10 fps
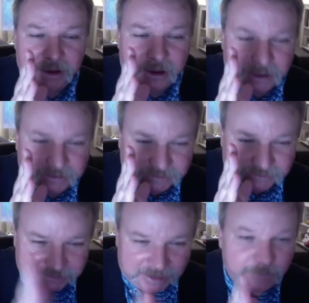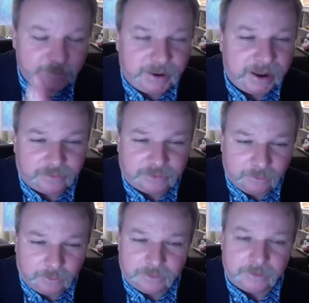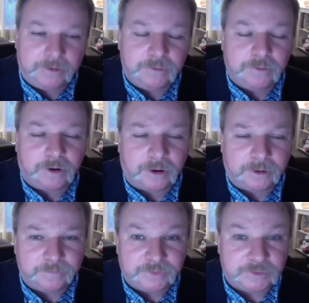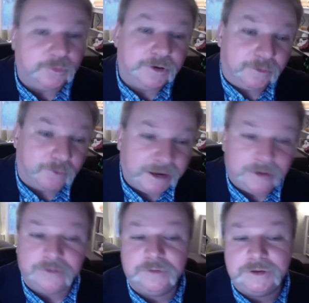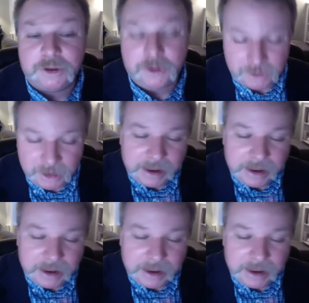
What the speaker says: it's the same path that whether you are doing the right or doing the good,